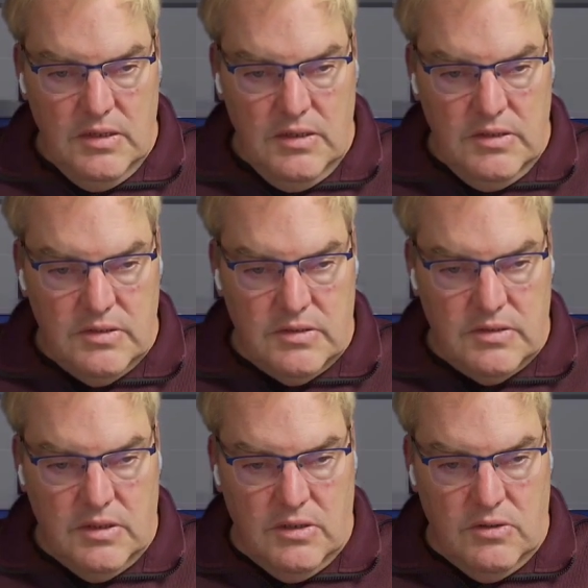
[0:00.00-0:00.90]

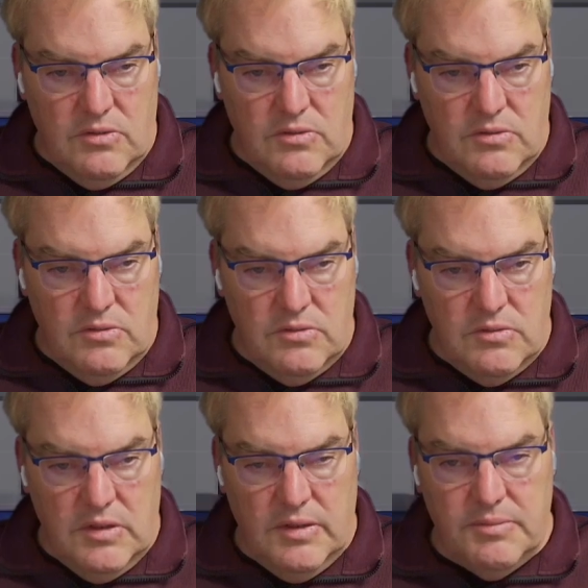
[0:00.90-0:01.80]
So,
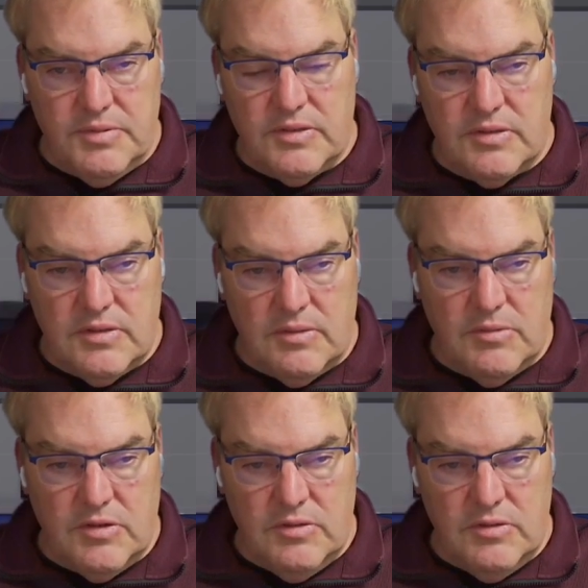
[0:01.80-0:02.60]
oops, come on.